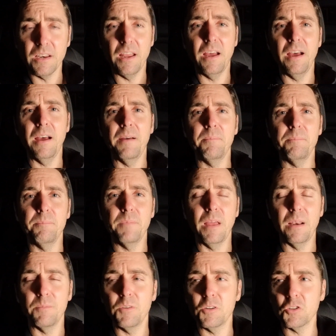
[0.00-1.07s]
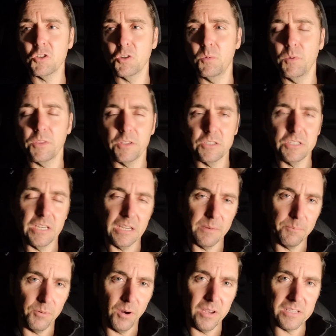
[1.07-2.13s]
and I'm not sure what the
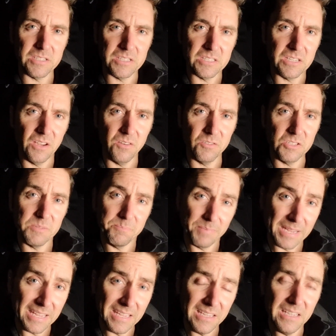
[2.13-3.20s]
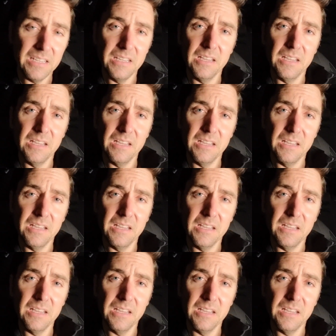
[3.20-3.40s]
ticket price is going to be,